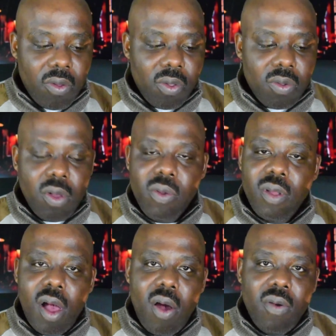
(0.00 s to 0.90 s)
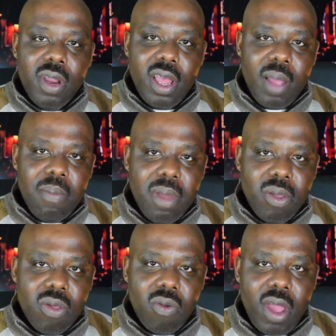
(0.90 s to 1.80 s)
So those are all the
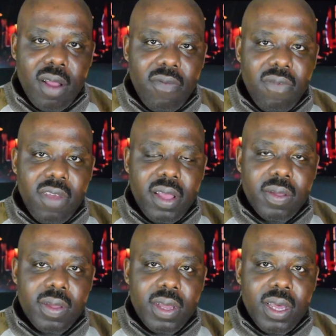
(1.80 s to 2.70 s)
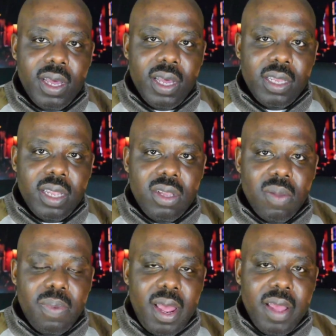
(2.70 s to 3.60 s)
administrative events that took
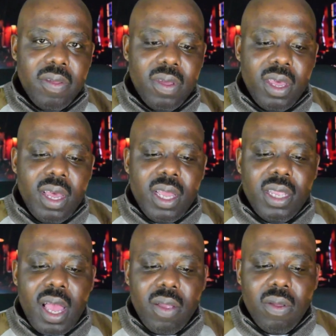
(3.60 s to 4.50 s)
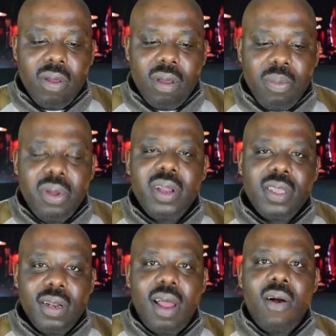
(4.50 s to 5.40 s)
place that put into
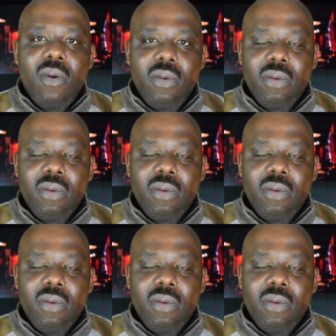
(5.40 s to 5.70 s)
law